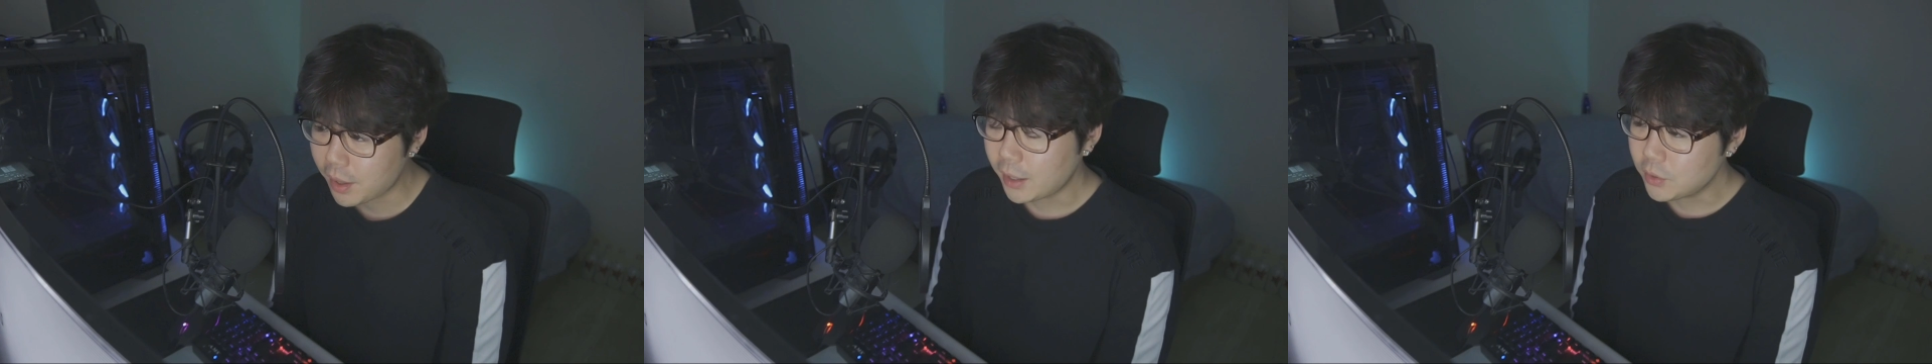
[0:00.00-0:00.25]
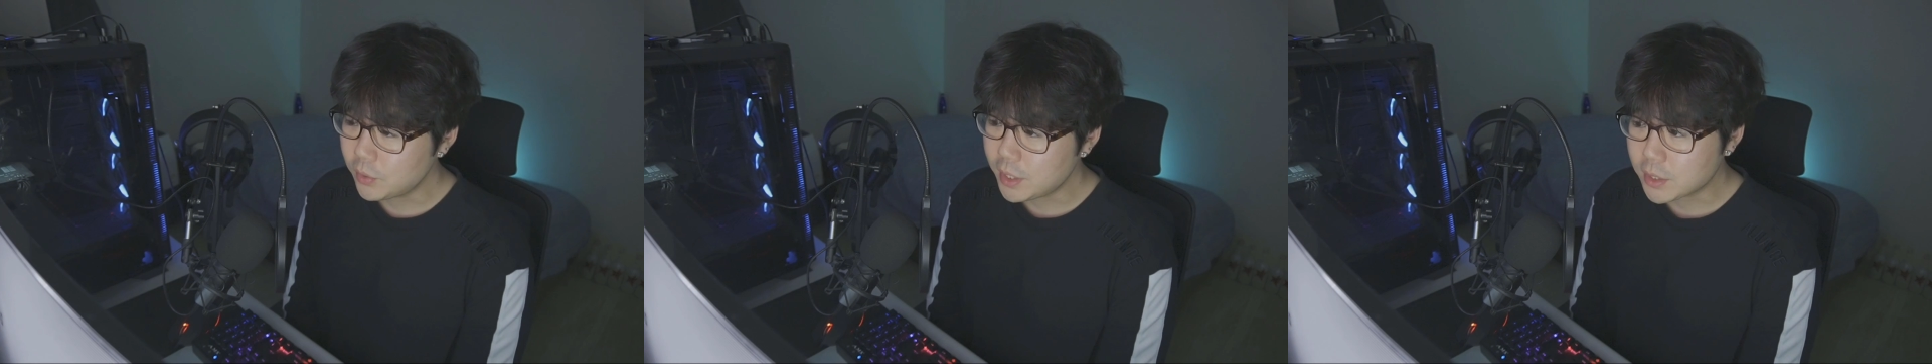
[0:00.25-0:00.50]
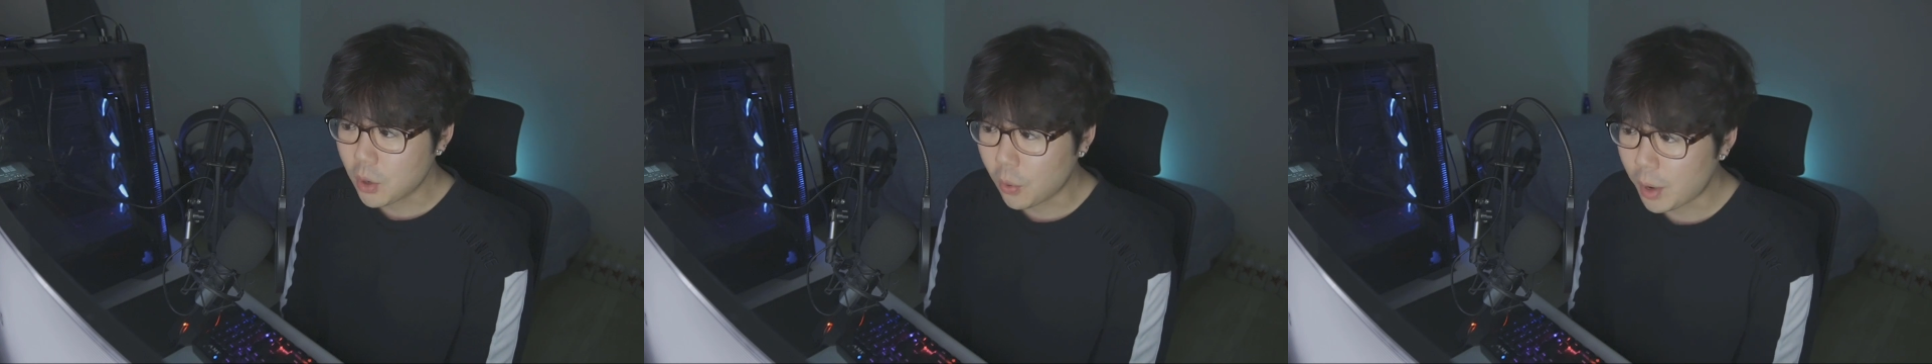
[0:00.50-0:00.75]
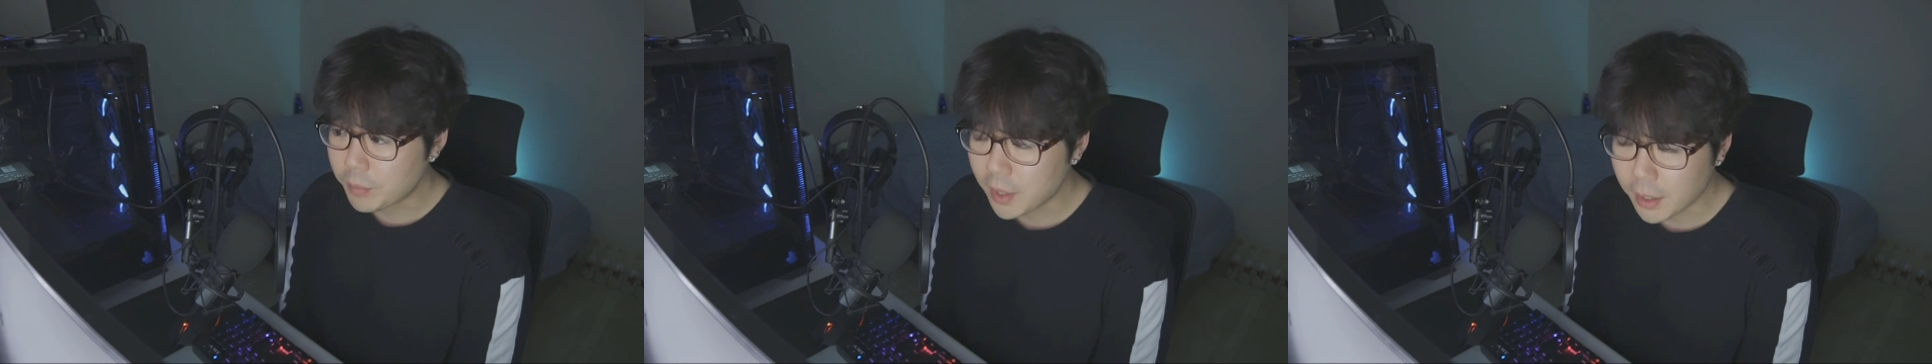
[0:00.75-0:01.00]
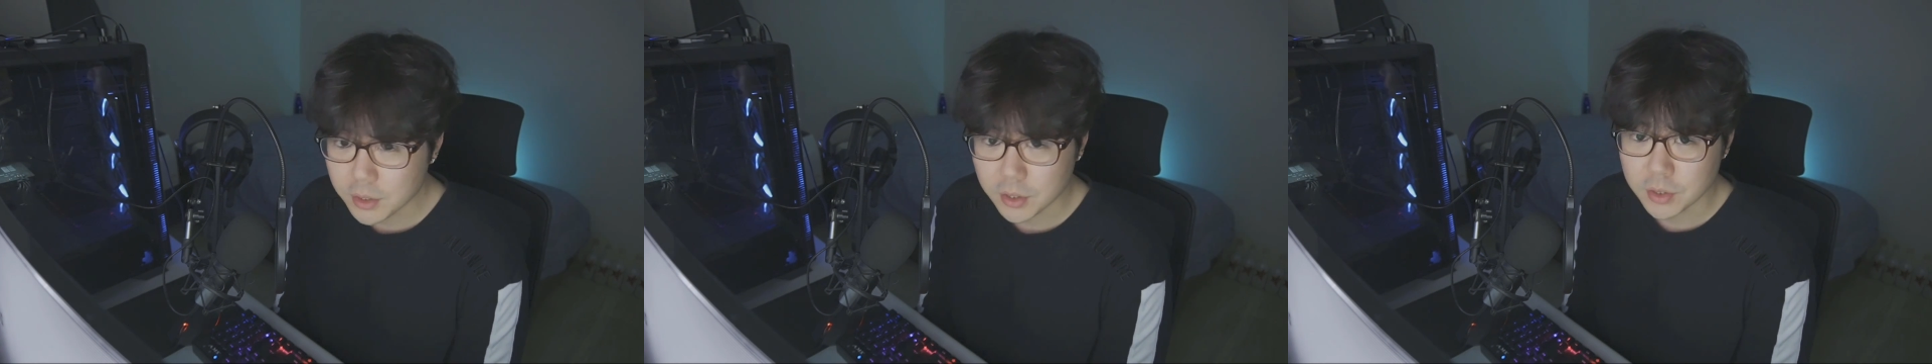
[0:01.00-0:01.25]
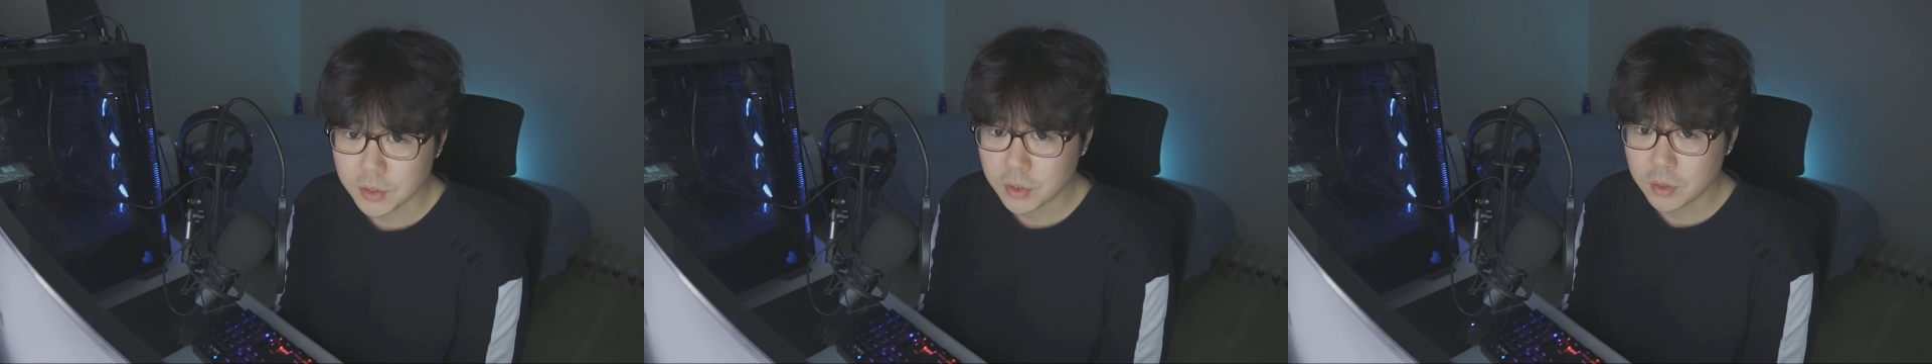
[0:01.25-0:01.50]
I do these co-op
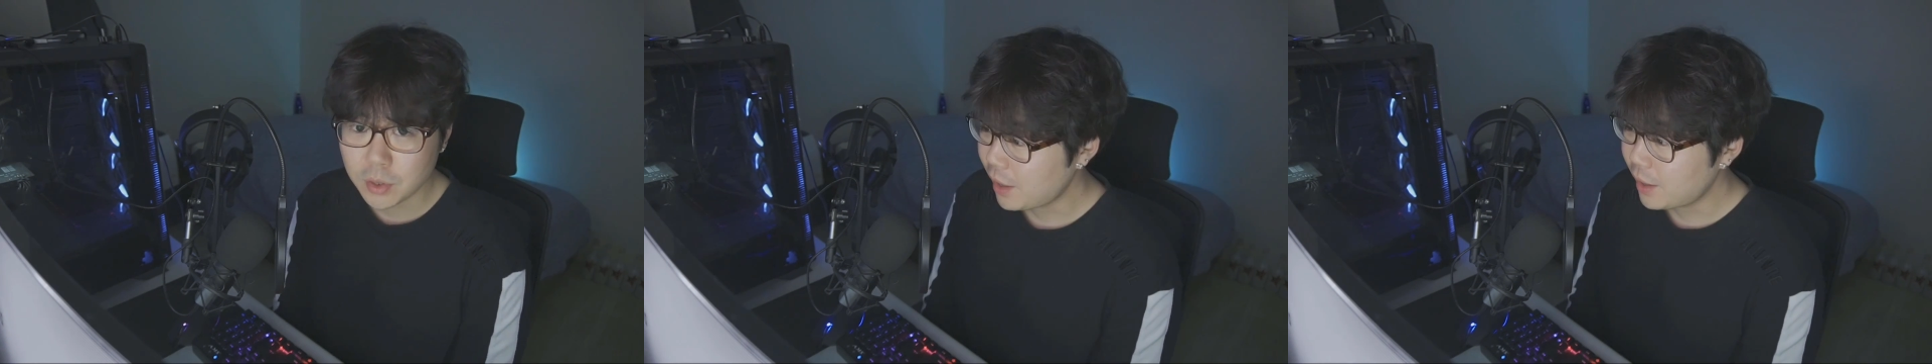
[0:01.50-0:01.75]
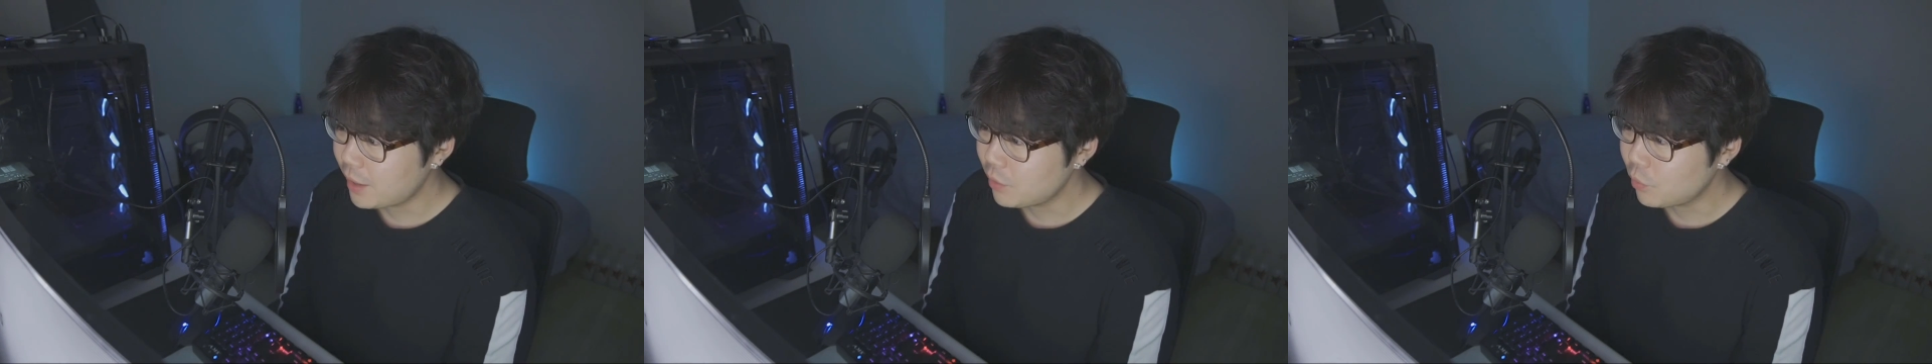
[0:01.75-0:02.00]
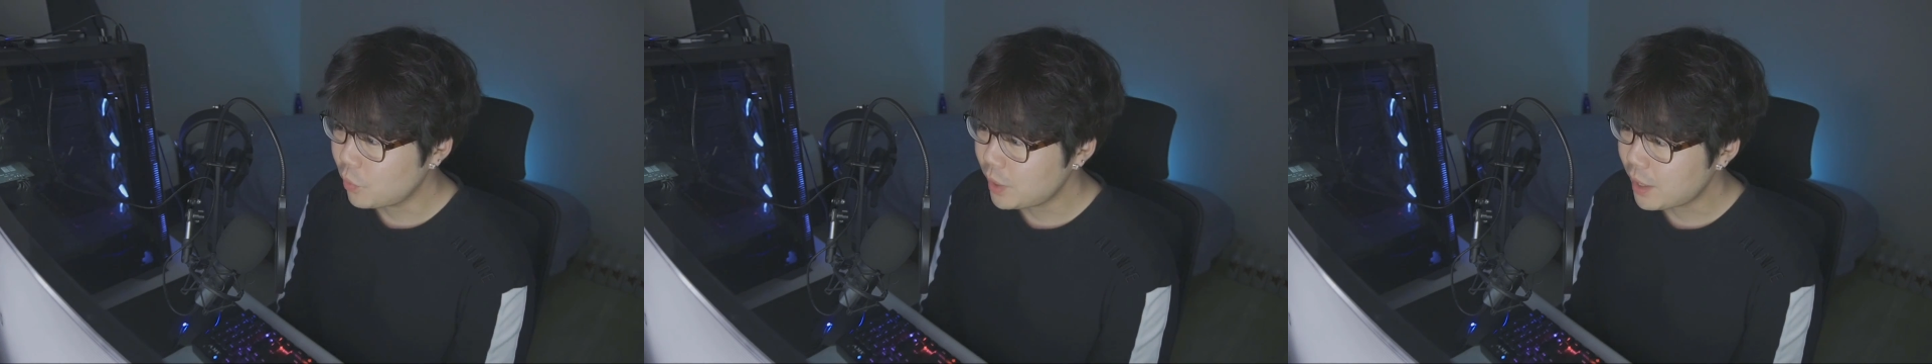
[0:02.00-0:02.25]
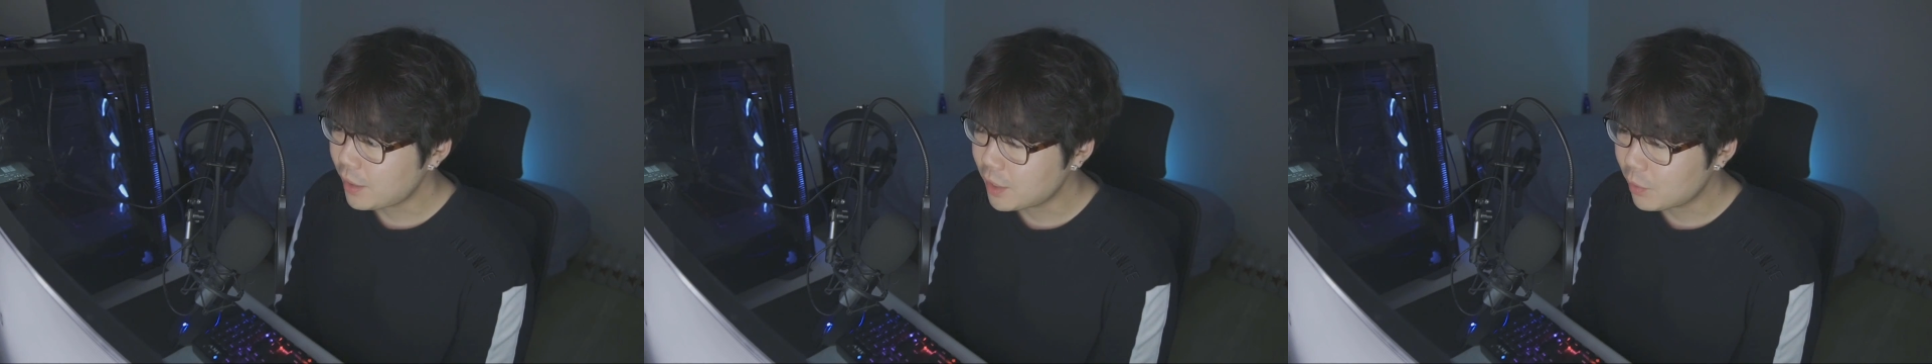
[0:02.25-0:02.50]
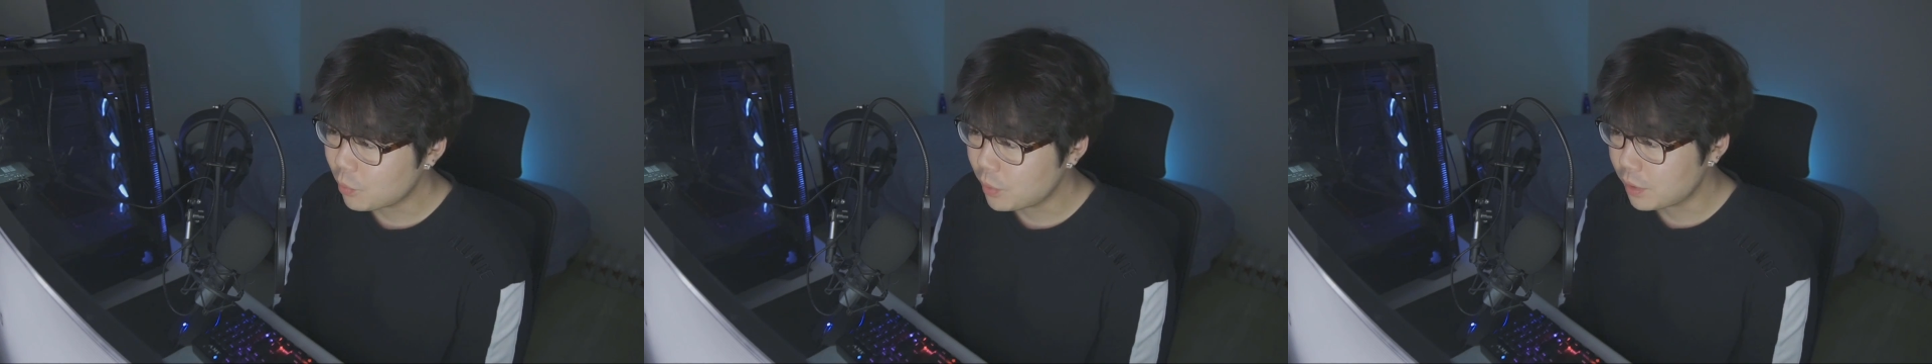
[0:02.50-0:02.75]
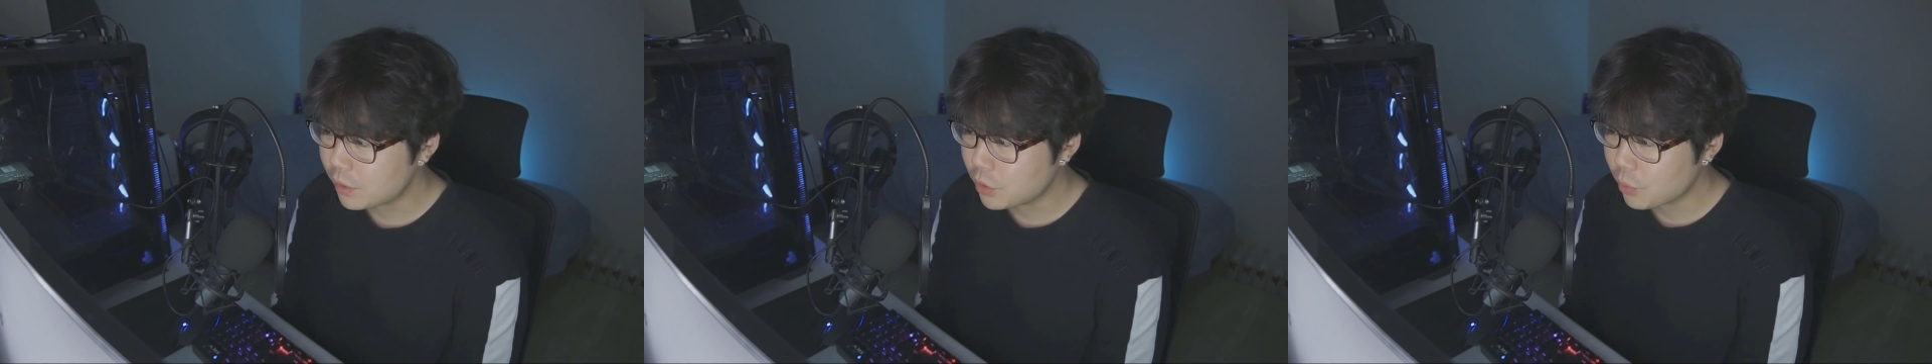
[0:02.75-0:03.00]
dungeons and we end up
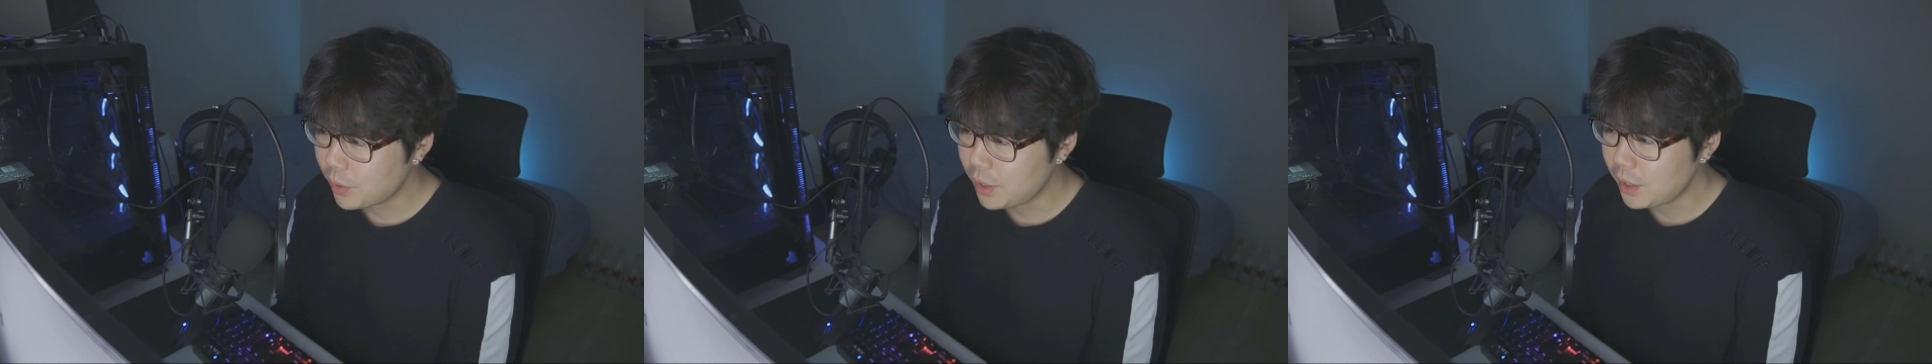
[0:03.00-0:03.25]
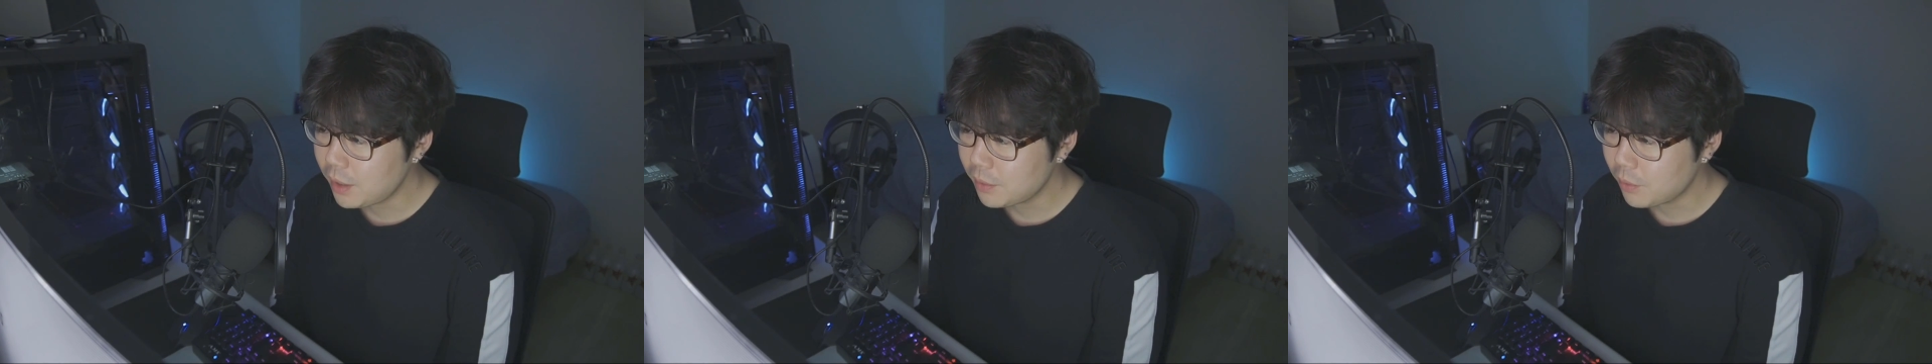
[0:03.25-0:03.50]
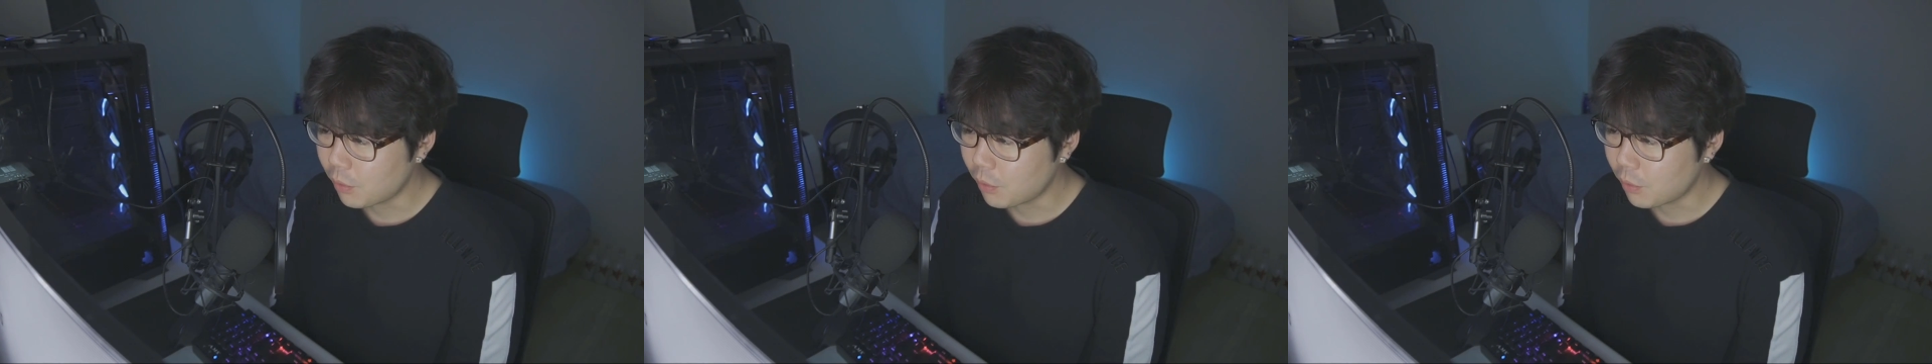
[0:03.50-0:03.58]
with 3